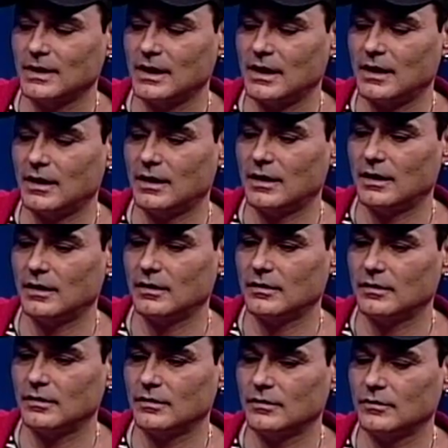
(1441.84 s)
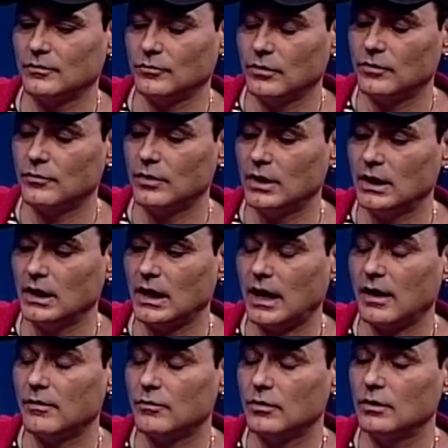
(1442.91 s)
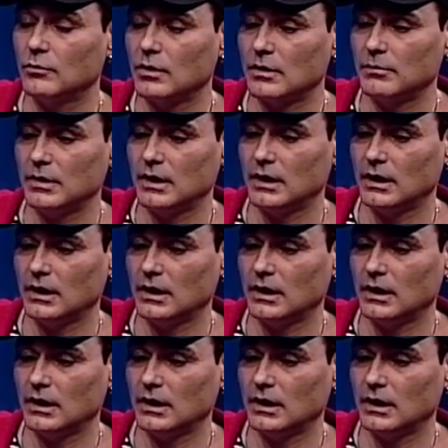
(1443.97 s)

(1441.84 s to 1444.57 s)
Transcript: I really want to be